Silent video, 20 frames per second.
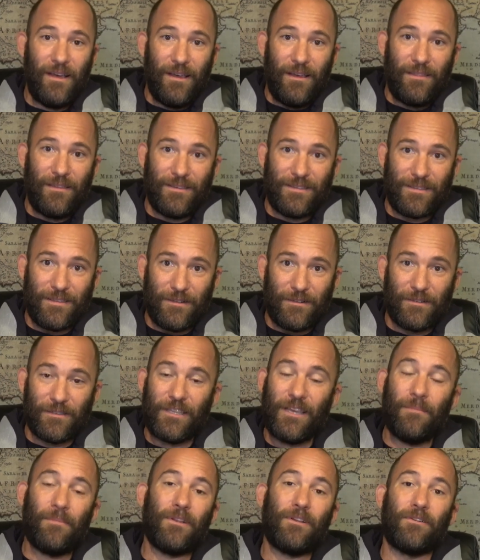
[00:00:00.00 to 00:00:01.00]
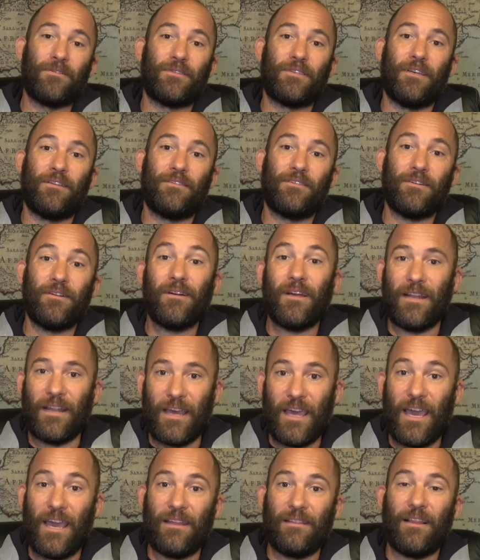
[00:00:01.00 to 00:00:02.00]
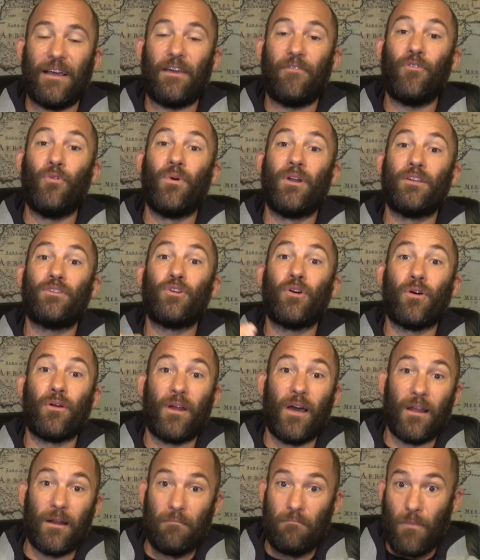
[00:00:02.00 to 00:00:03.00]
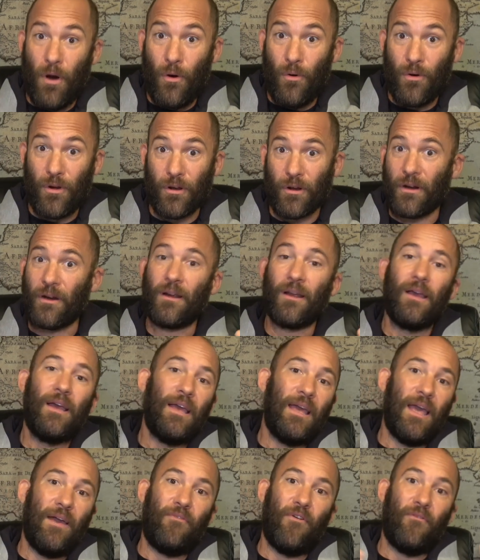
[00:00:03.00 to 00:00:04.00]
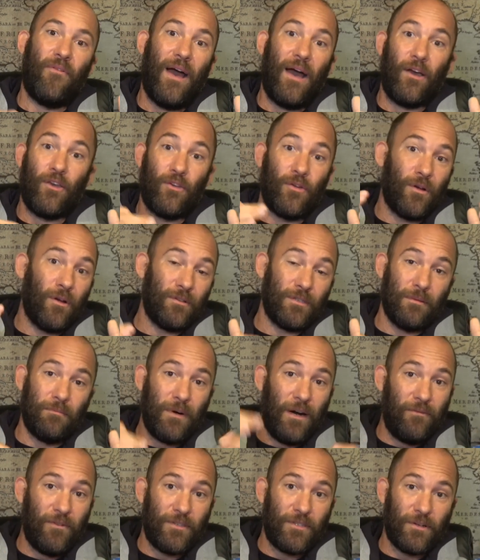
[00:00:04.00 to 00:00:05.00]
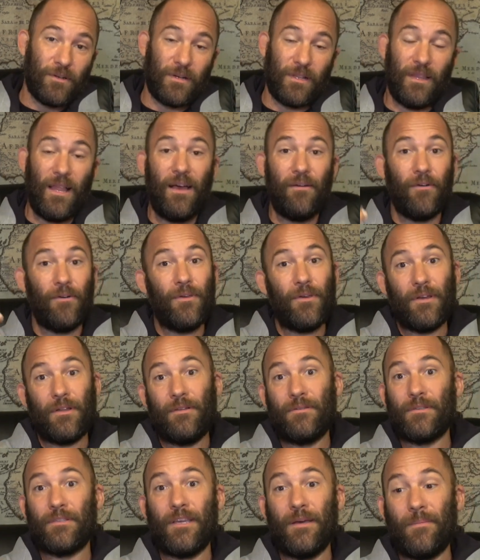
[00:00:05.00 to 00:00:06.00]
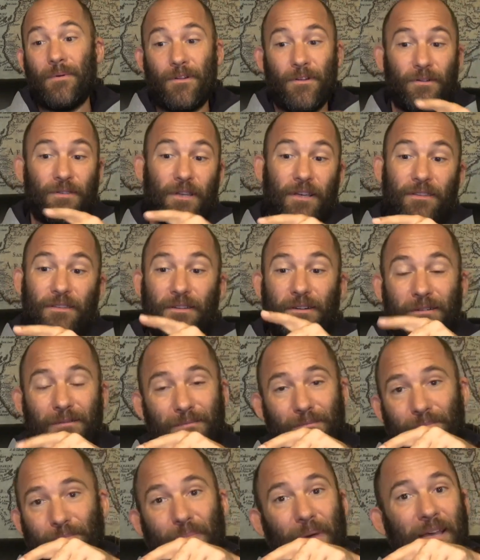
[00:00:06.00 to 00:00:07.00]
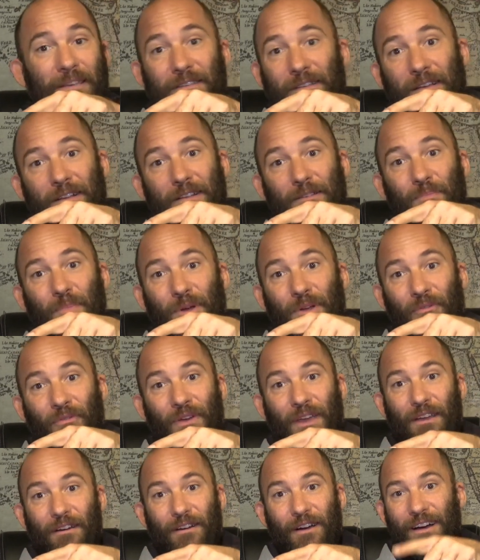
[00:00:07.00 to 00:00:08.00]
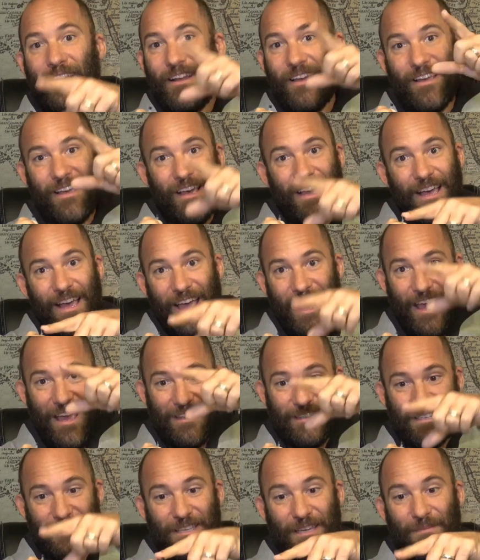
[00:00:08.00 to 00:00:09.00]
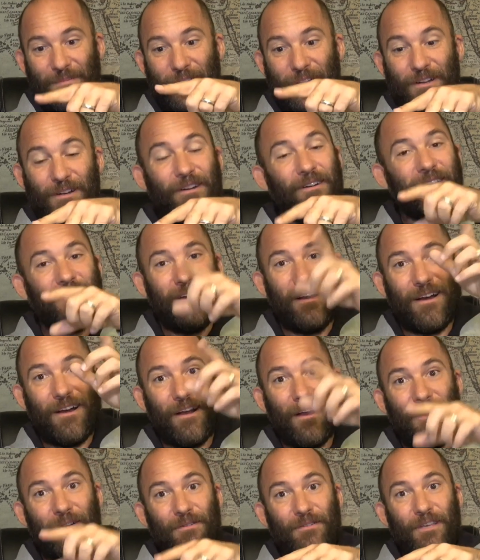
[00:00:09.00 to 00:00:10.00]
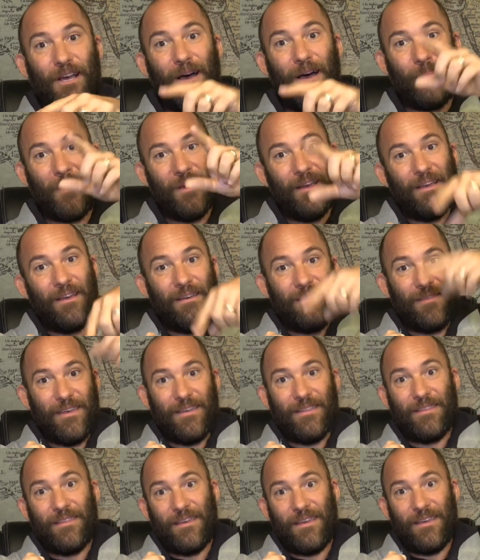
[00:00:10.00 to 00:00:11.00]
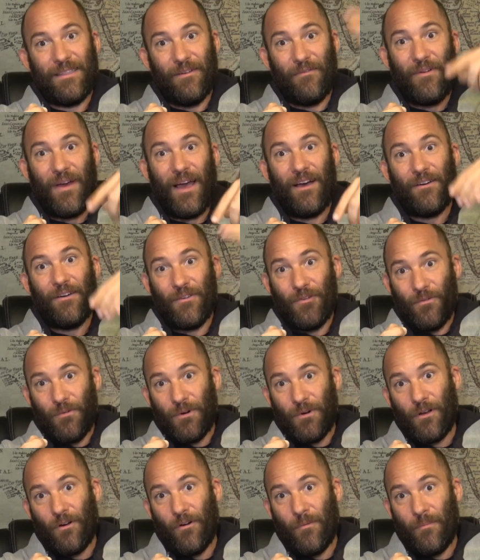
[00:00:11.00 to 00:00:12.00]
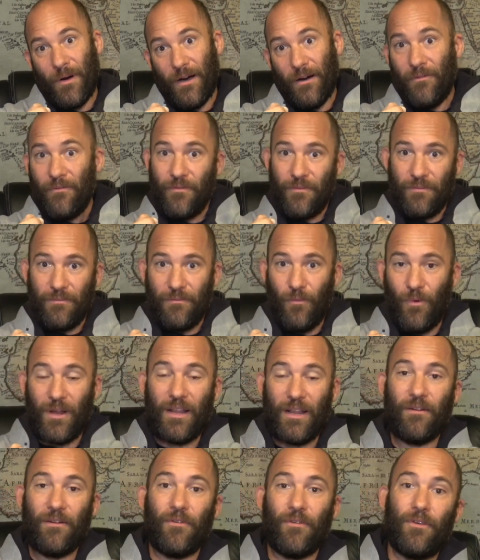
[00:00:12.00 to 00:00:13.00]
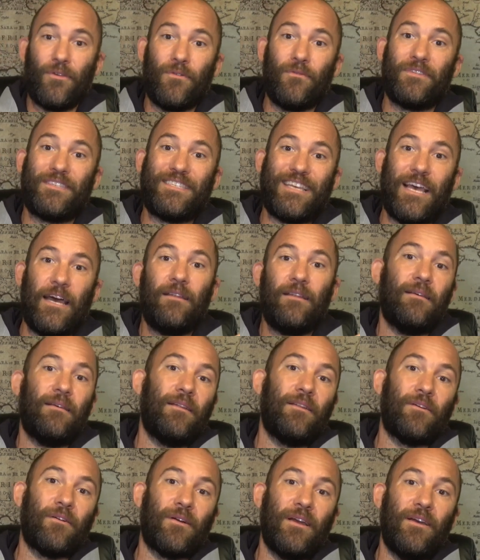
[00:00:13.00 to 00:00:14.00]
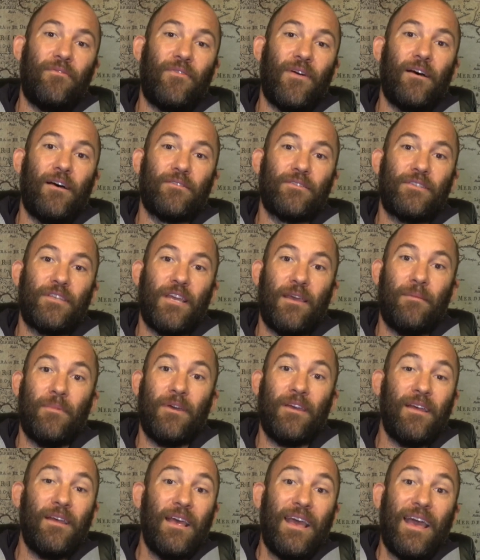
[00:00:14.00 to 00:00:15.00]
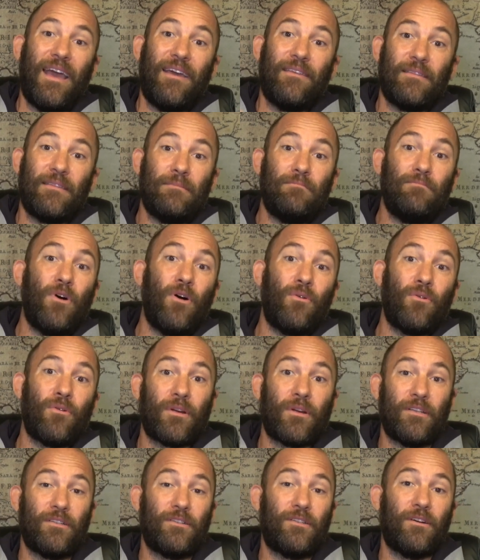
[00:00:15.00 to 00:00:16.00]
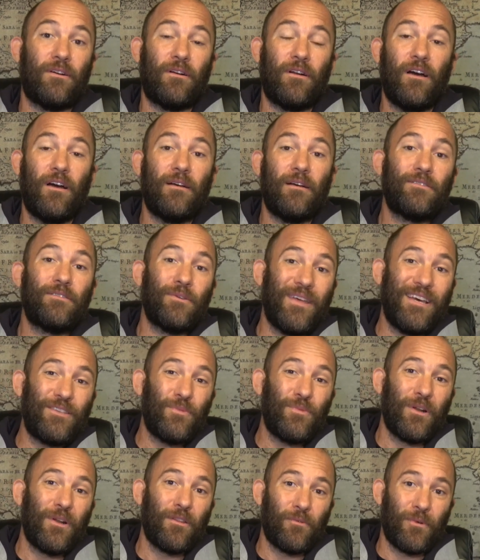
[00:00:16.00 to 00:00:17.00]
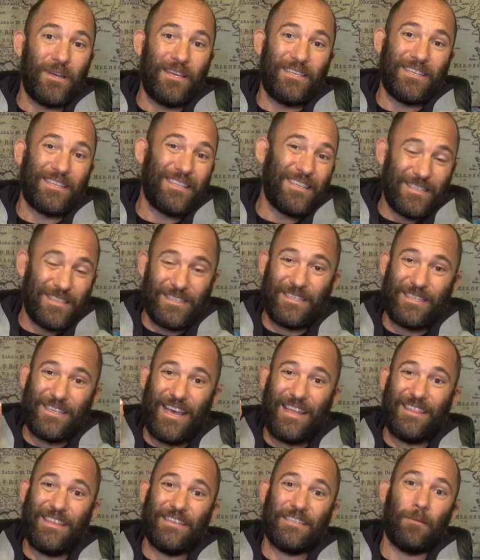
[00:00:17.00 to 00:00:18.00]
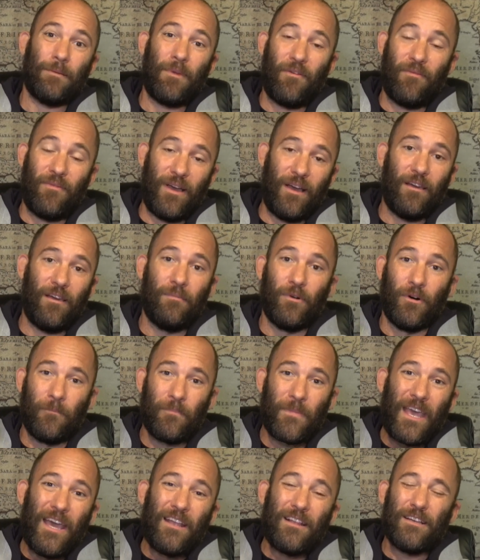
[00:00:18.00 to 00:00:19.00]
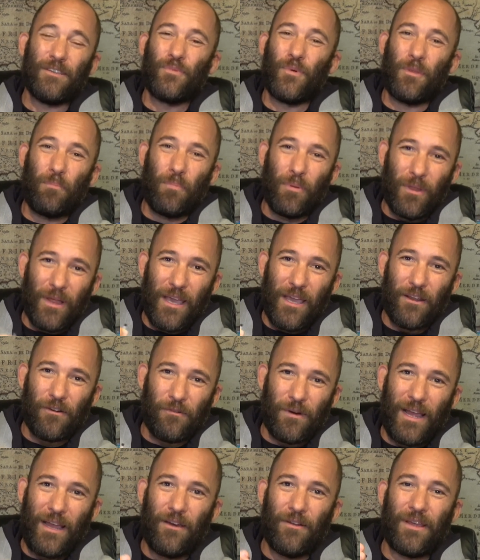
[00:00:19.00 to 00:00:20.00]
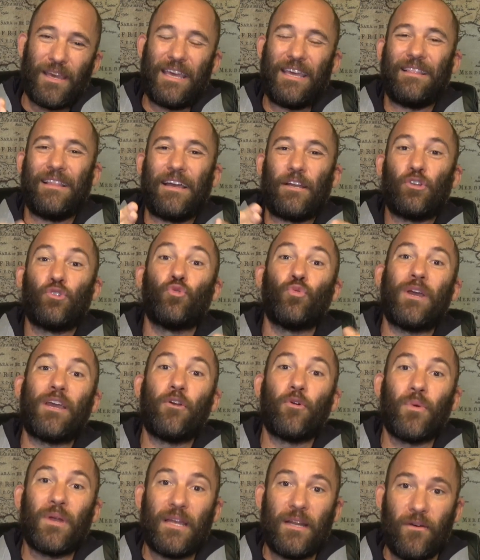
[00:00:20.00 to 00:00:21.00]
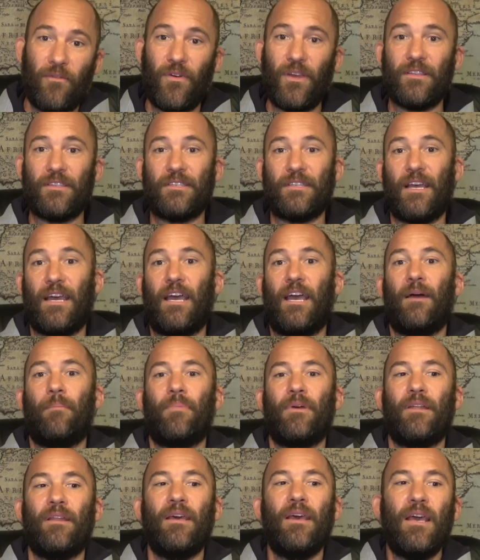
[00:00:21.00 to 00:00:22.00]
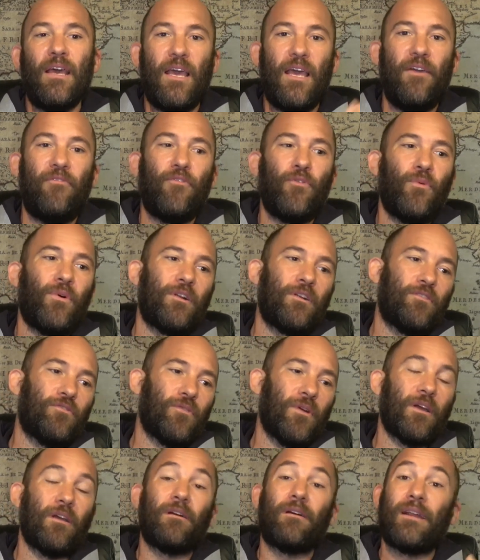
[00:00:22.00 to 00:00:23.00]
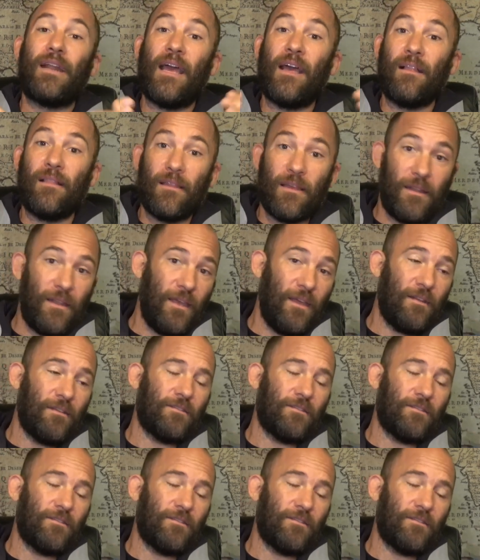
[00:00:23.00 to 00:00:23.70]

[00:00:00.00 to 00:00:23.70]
this little temperature sensor. And again, like if you want to turn on a motor, if a value goes above a certain level, you can use a temperature sensor. Basically, just put your finger on it. As the temperature uh, goes up, then the, the value will go above whatever you've set in your if-else statement, and then the motor can turn on. So that's one of the reasons that this, that this can be valuable, just with playing around, again, like triggering events to happen. If you want to trigger an L E D to